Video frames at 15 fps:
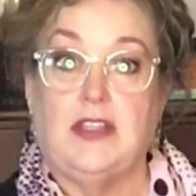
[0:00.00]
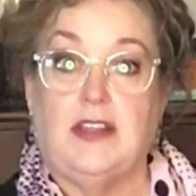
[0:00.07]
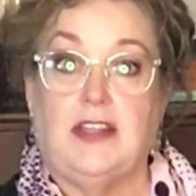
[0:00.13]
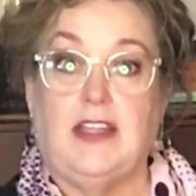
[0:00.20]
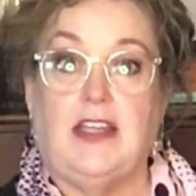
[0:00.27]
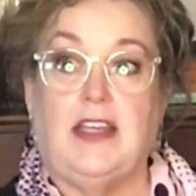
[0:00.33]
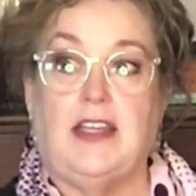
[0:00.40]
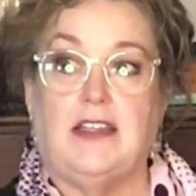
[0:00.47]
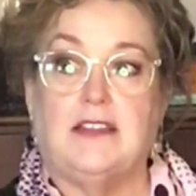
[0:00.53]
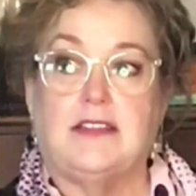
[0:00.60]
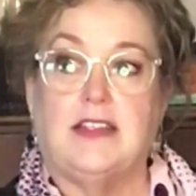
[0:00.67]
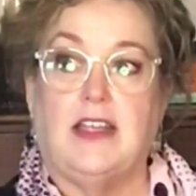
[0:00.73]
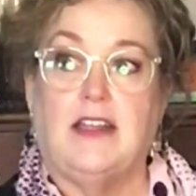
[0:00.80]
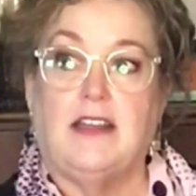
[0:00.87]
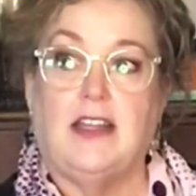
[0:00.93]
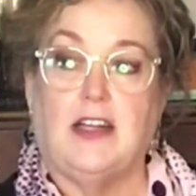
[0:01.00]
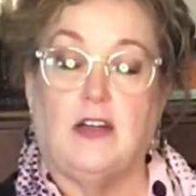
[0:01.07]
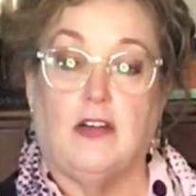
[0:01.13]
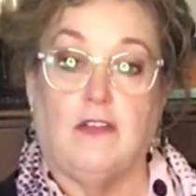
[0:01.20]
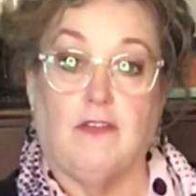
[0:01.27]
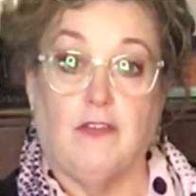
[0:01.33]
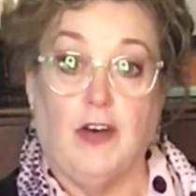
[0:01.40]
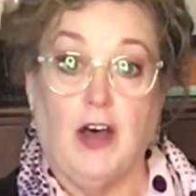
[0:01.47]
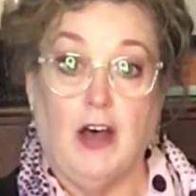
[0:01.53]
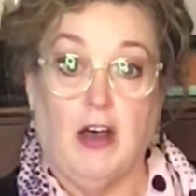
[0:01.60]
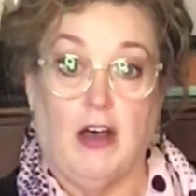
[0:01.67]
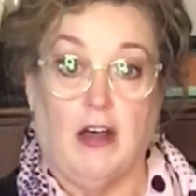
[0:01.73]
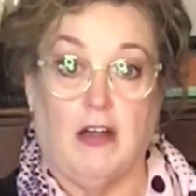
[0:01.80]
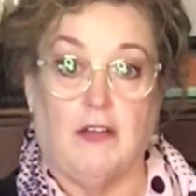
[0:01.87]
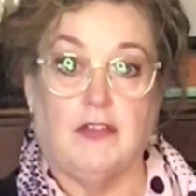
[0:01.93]
things that are
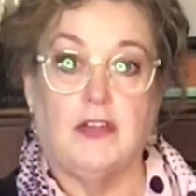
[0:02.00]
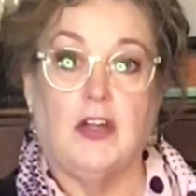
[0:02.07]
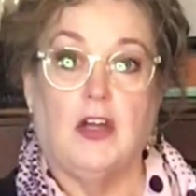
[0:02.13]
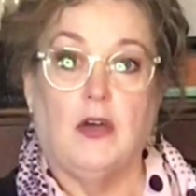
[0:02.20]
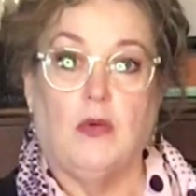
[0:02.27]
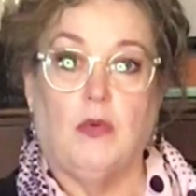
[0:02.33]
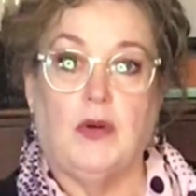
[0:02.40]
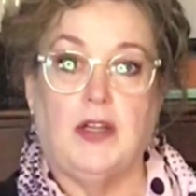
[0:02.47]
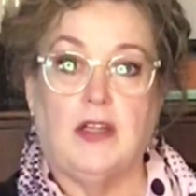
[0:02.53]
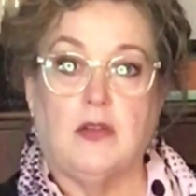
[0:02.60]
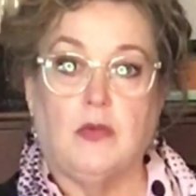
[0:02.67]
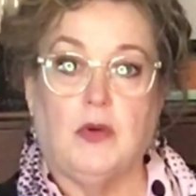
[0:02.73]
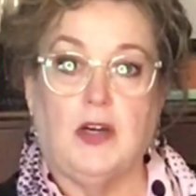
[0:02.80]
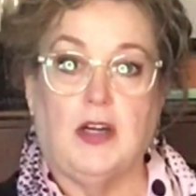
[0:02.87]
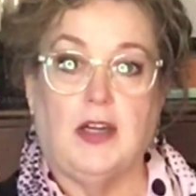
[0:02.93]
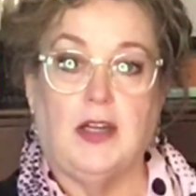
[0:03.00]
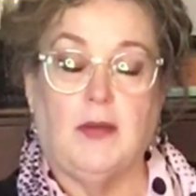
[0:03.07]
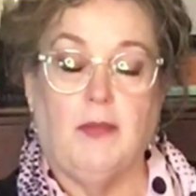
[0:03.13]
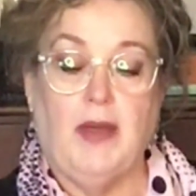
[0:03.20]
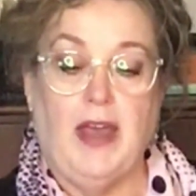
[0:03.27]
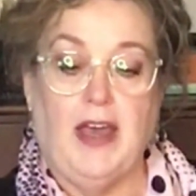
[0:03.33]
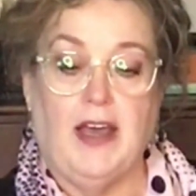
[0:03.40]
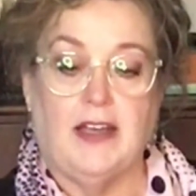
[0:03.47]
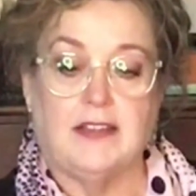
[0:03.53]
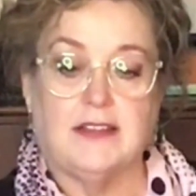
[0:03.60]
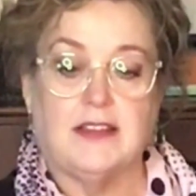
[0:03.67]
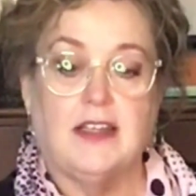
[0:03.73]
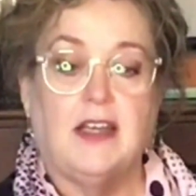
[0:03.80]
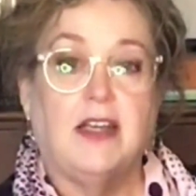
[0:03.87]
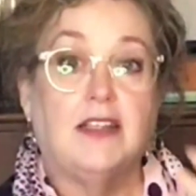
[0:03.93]
involved with wearing a
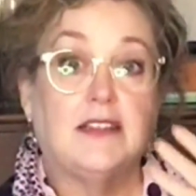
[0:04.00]
mask.